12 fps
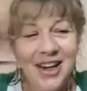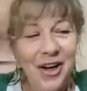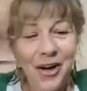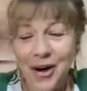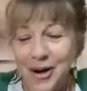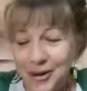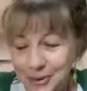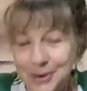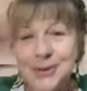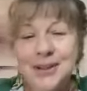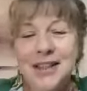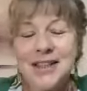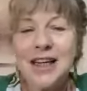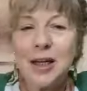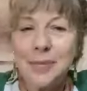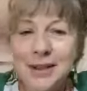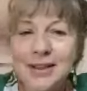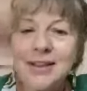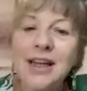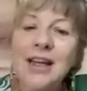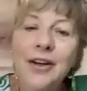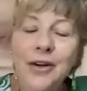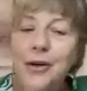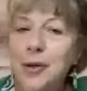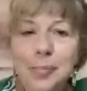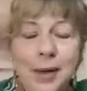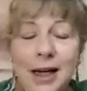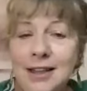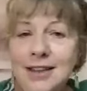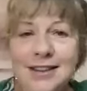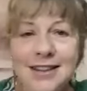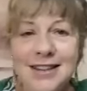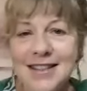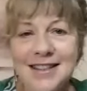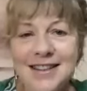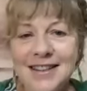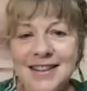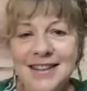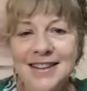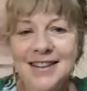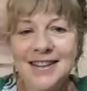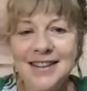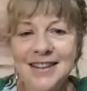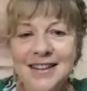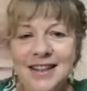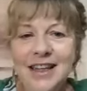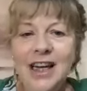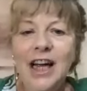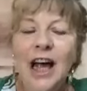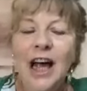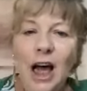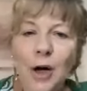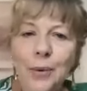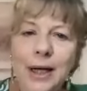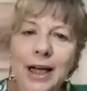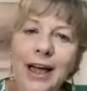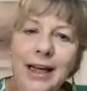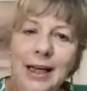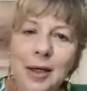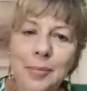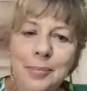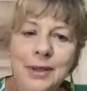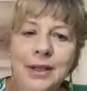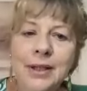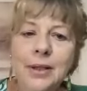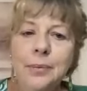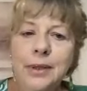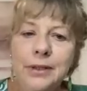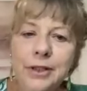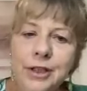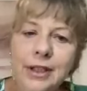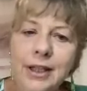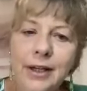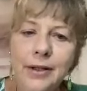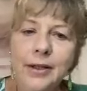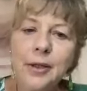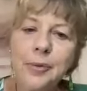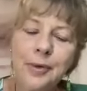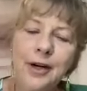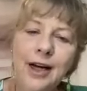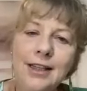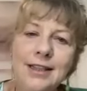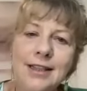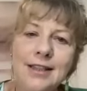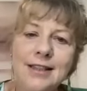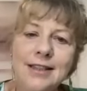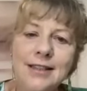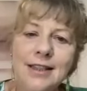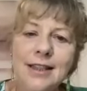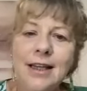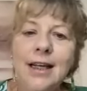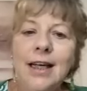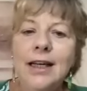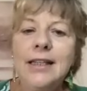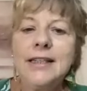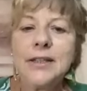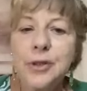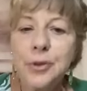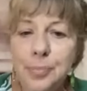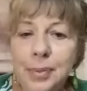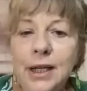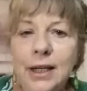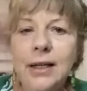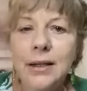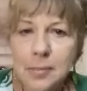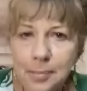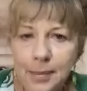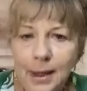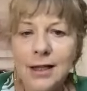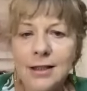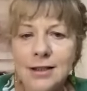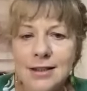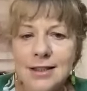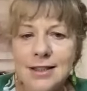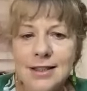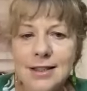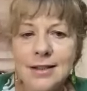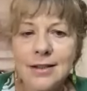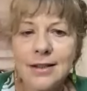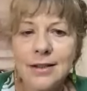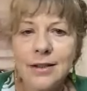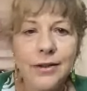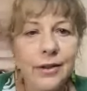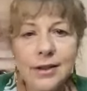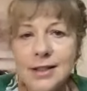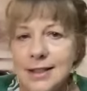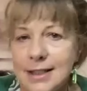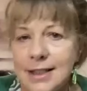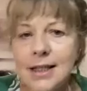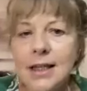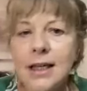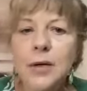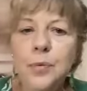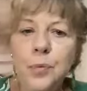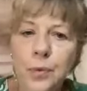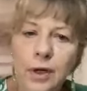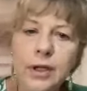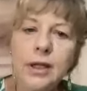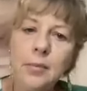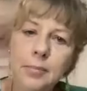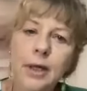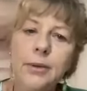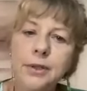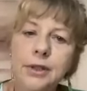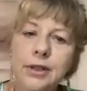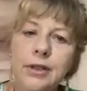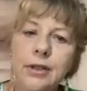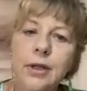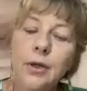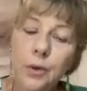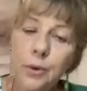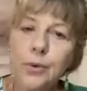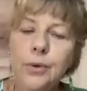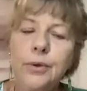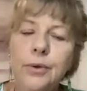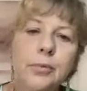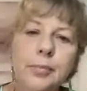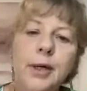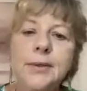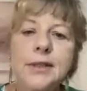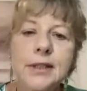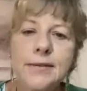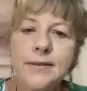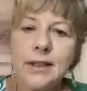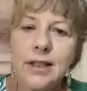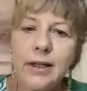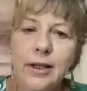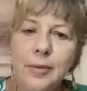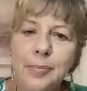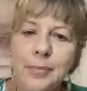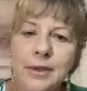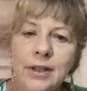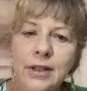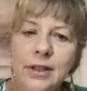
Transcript: not all the time. Look, not balanced. Our aim with Qigong practice is to be balanced, not sitting in one emotion all or most of the time.